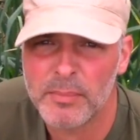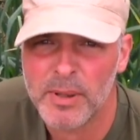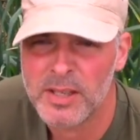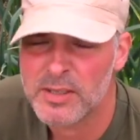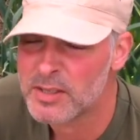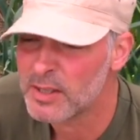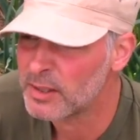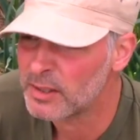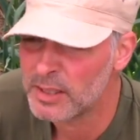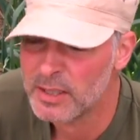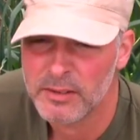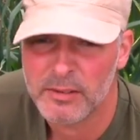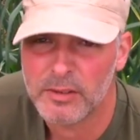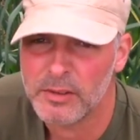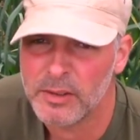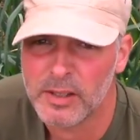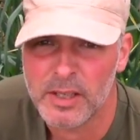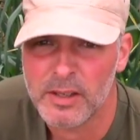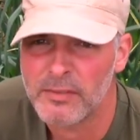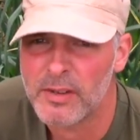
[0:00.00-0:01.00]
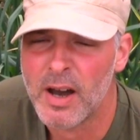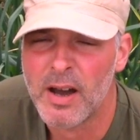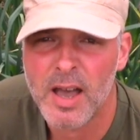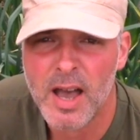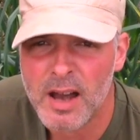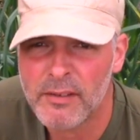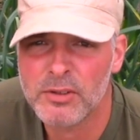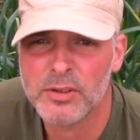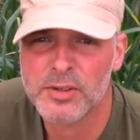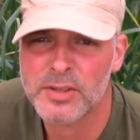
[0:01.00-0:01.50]
Basically, if I
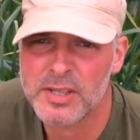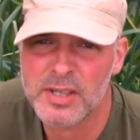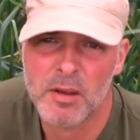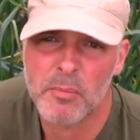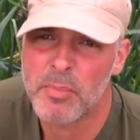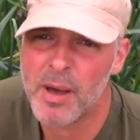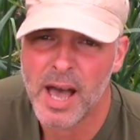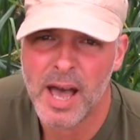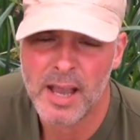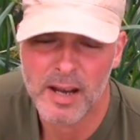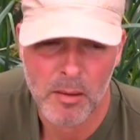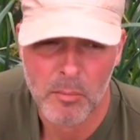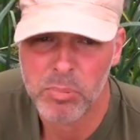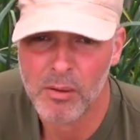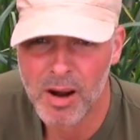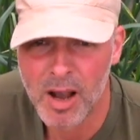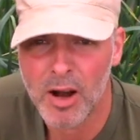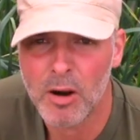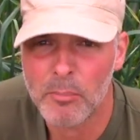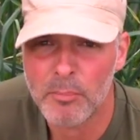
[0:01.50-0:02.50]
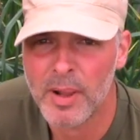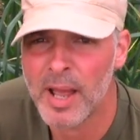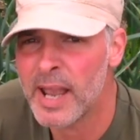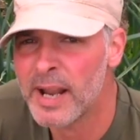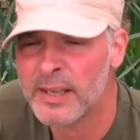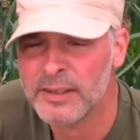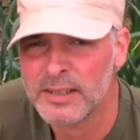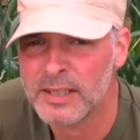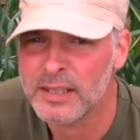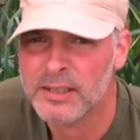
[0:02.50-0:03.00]
ever see a bag, a brown
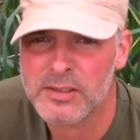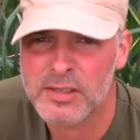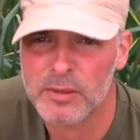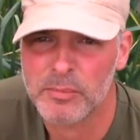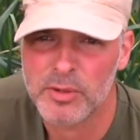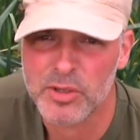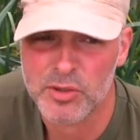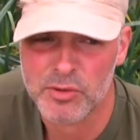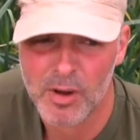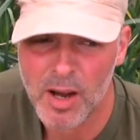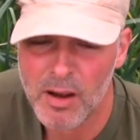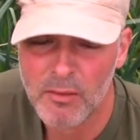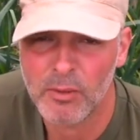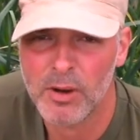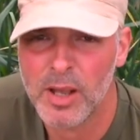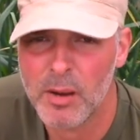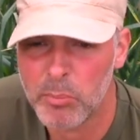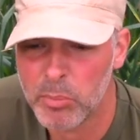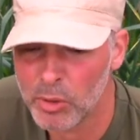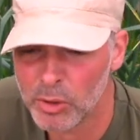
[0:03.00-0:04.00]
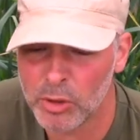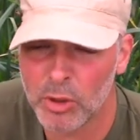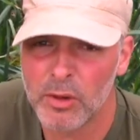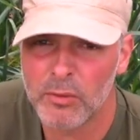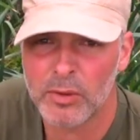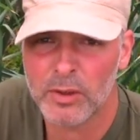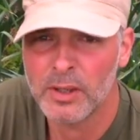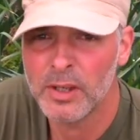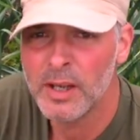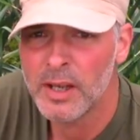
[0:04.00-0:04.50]
bag at the end of someone's driveway, I pull
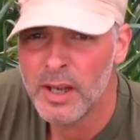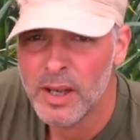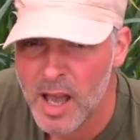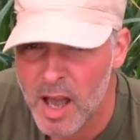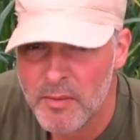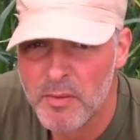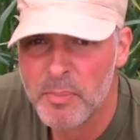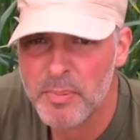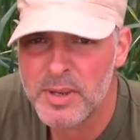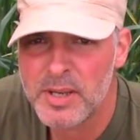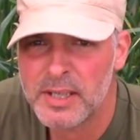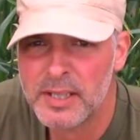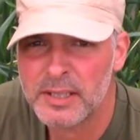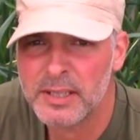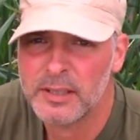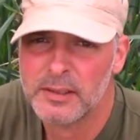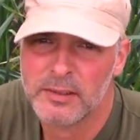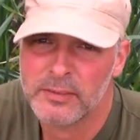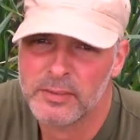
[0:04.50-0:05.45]
over, have a peek in it.